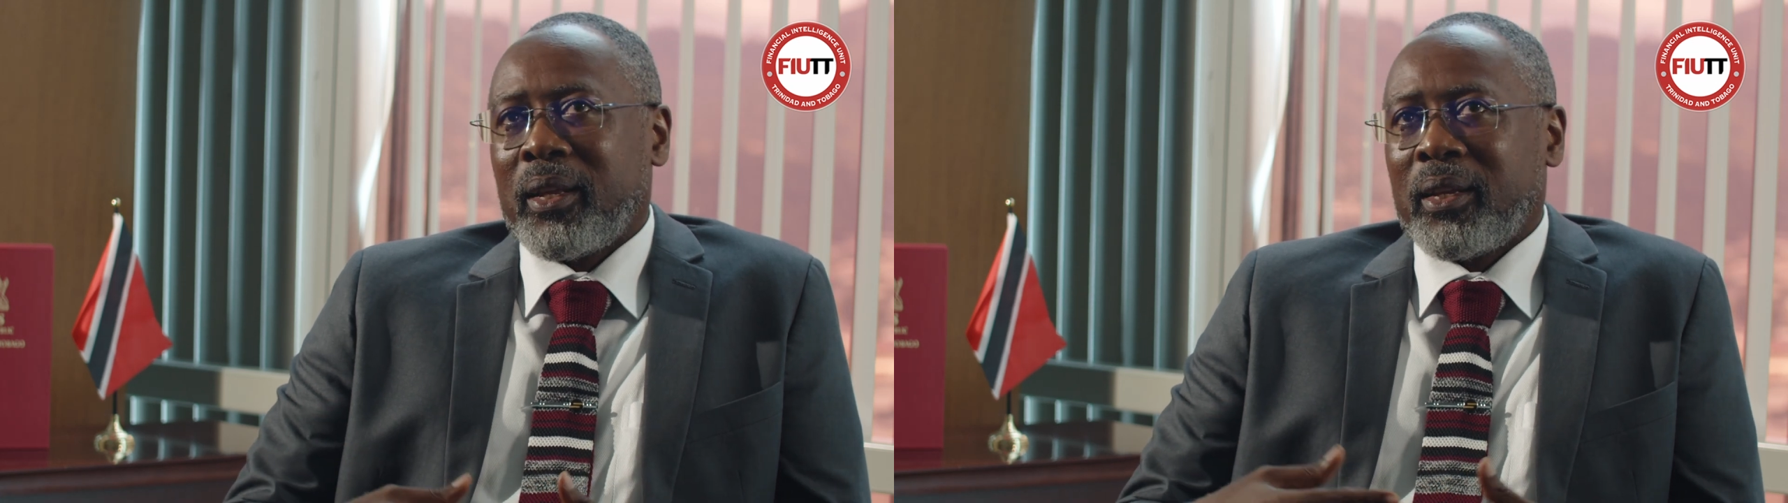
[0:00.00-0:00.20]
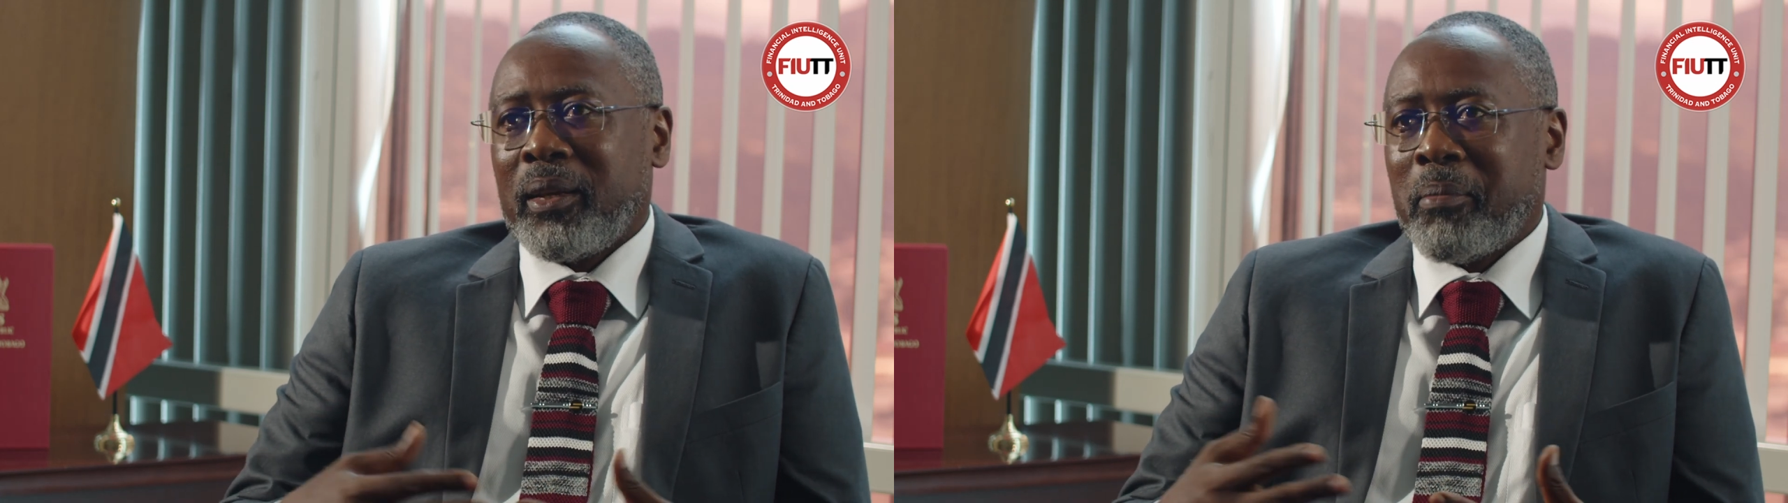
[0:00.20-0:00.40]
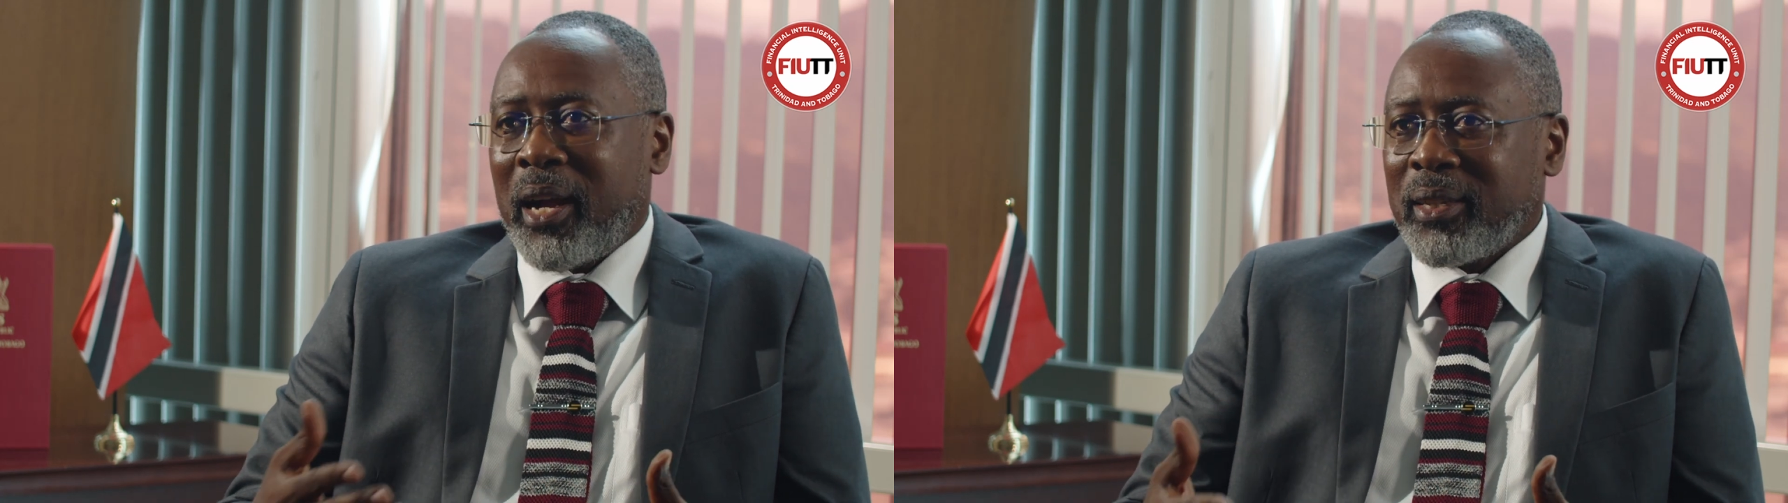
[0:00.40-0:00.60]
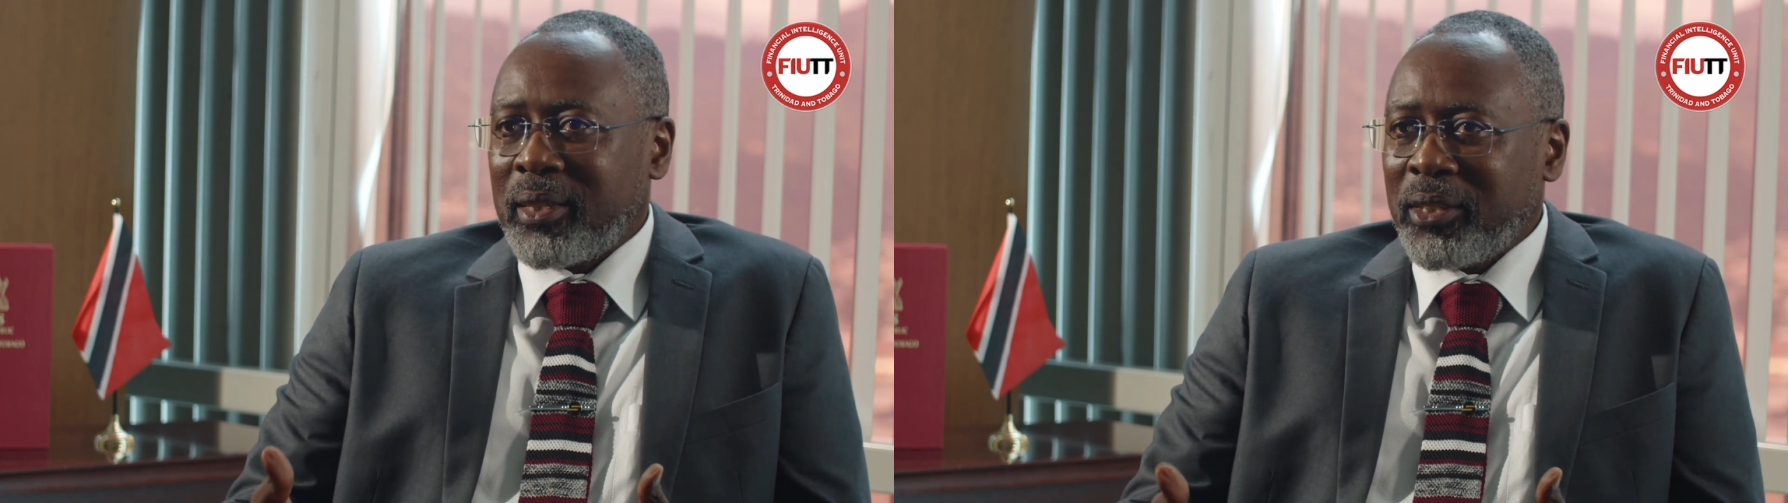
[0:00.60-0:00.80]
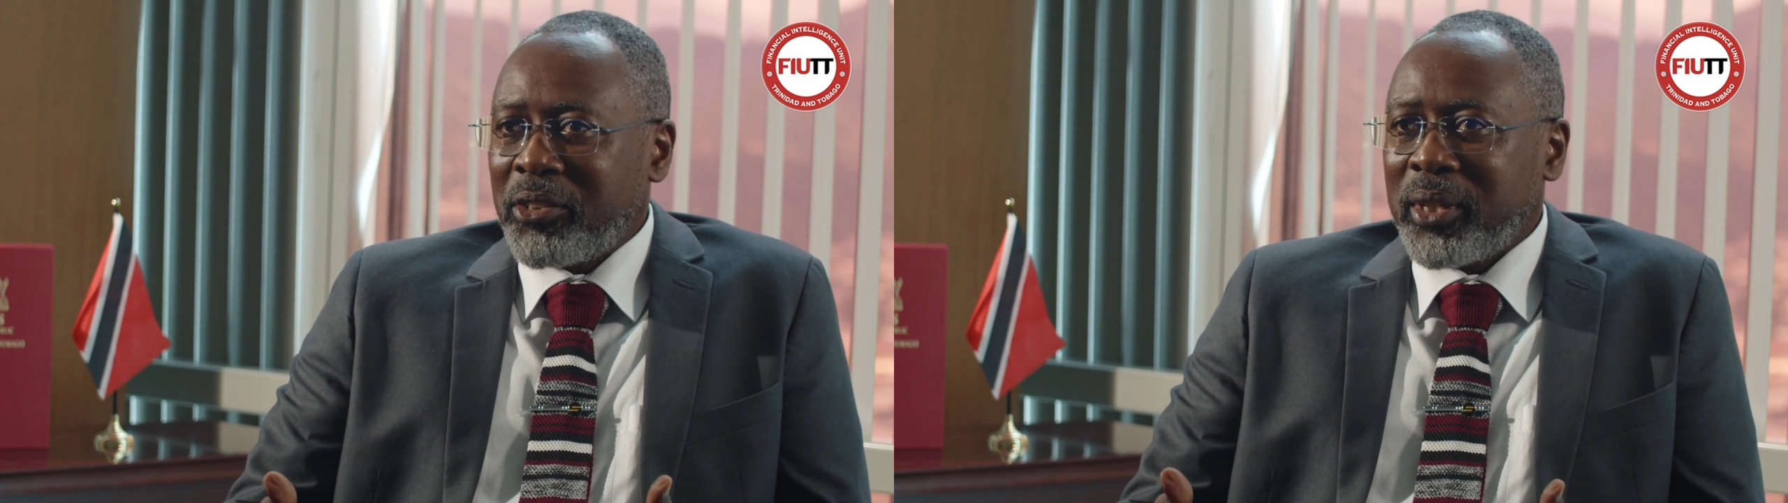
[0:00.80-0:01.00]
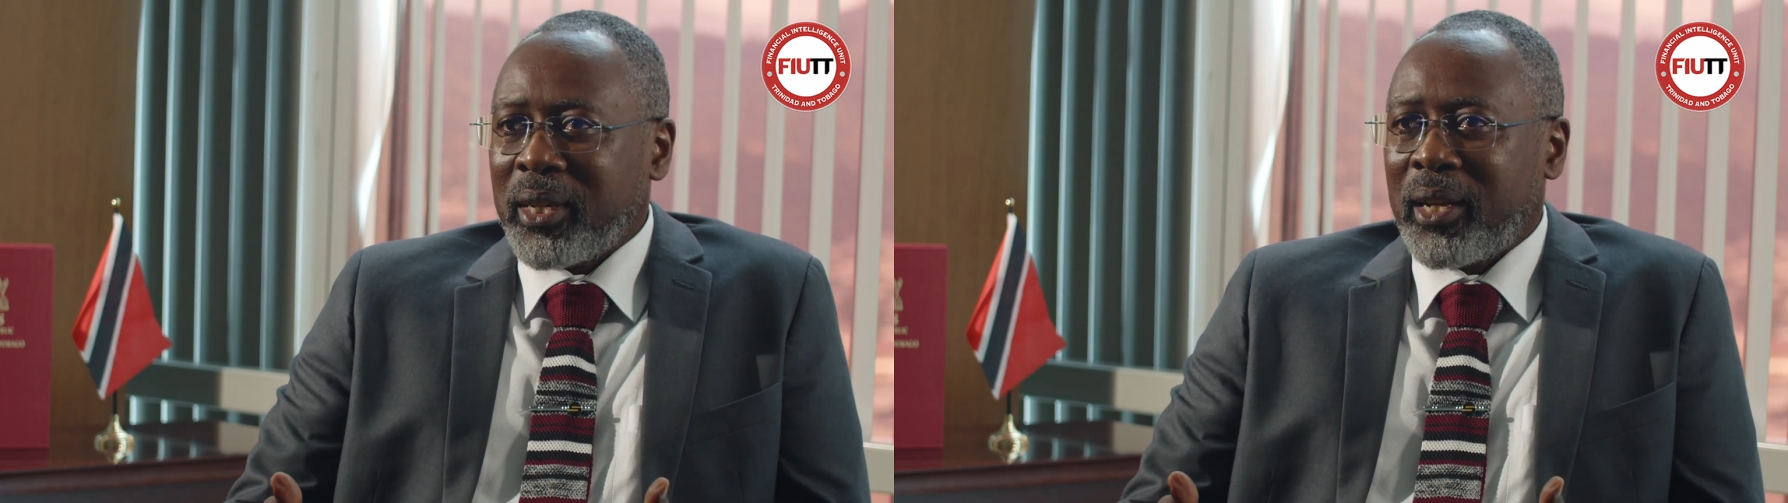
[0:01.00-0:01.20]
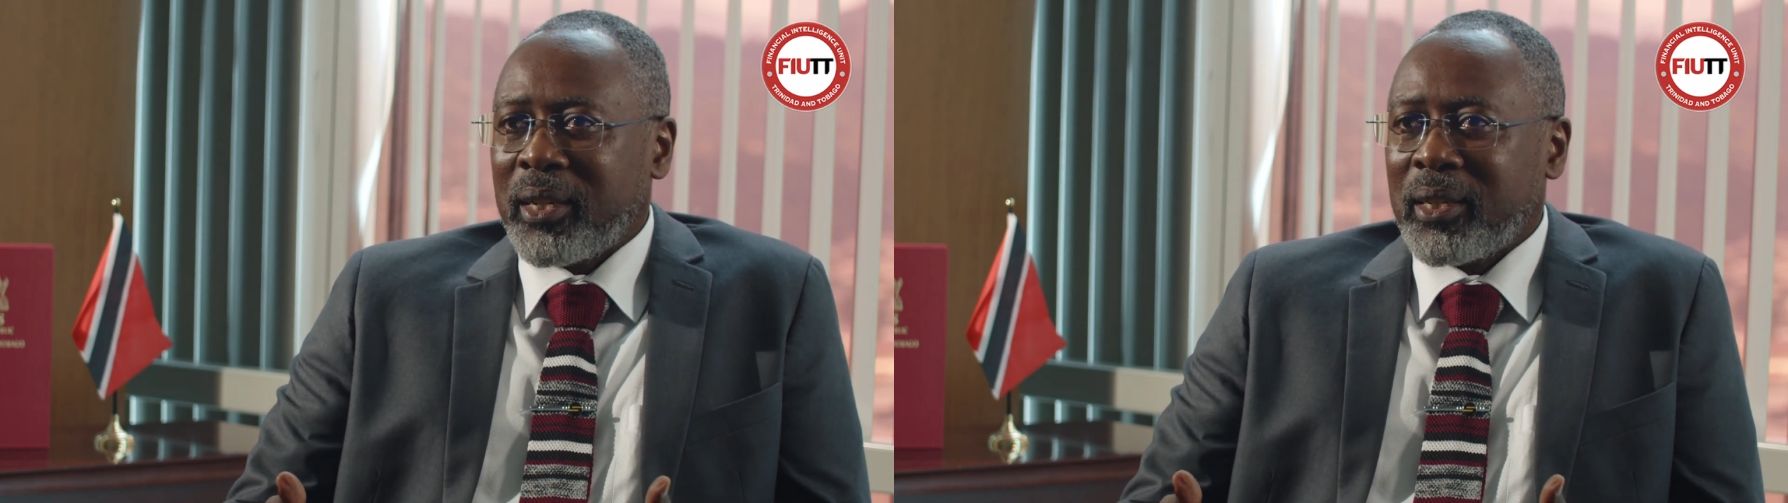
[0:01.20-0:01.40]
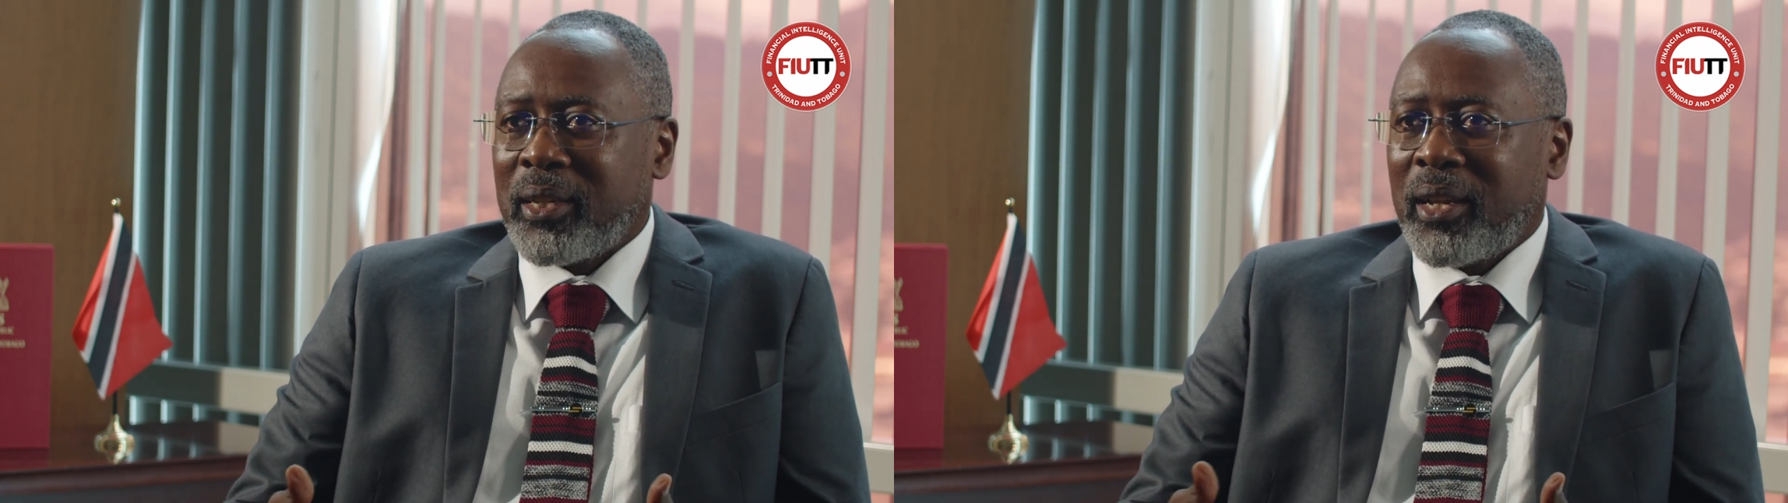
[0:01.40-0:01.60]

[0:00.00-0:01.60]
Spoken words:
the banks in Trinidad